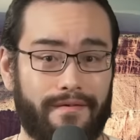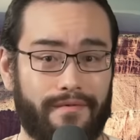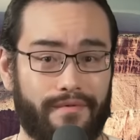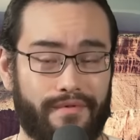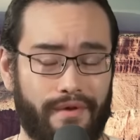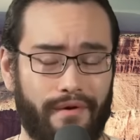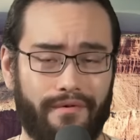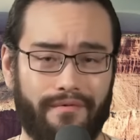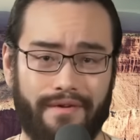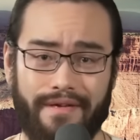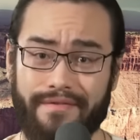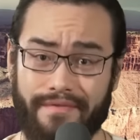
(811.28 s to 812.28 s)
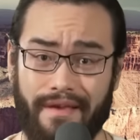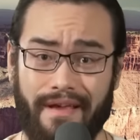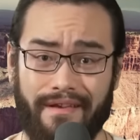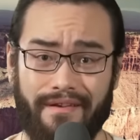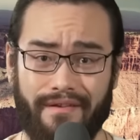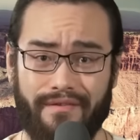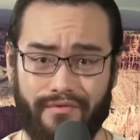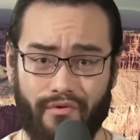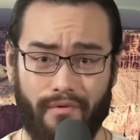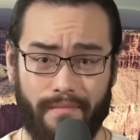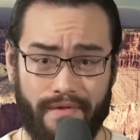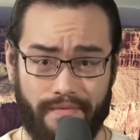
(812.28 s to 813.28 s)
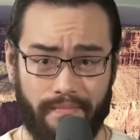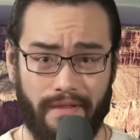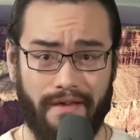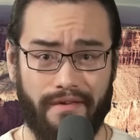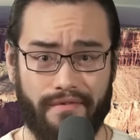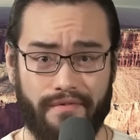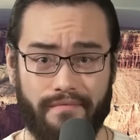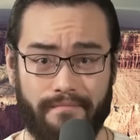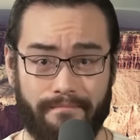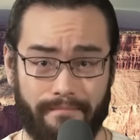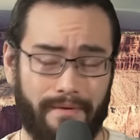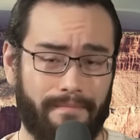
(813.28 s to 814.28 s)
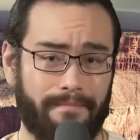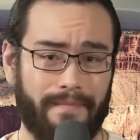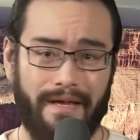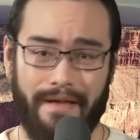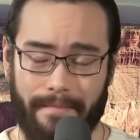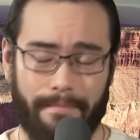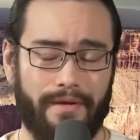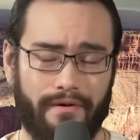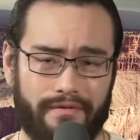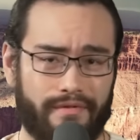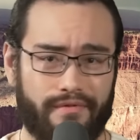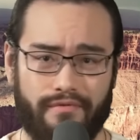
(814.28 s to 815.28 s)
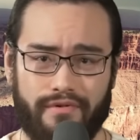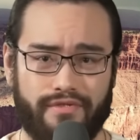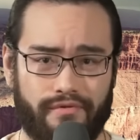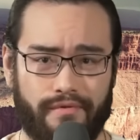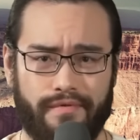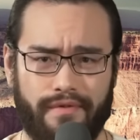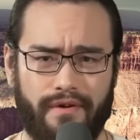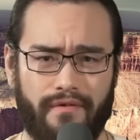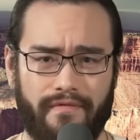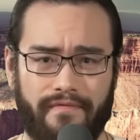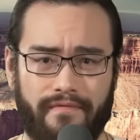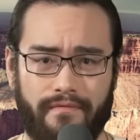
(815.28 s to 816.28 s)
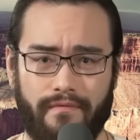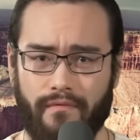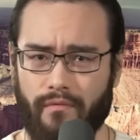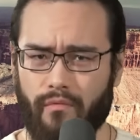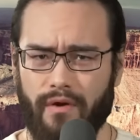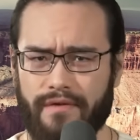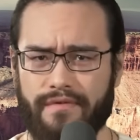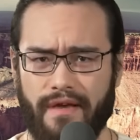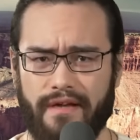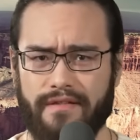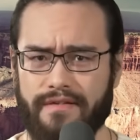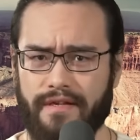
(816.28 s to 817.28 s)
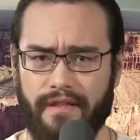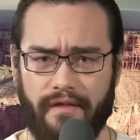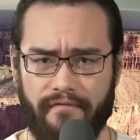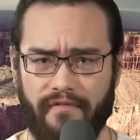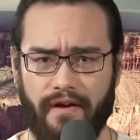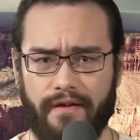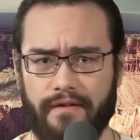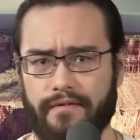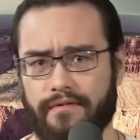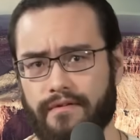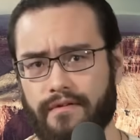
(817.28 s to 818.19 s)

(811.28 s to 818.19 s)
So it's an enormous place, but beyond the structure itself, what exactly did they find?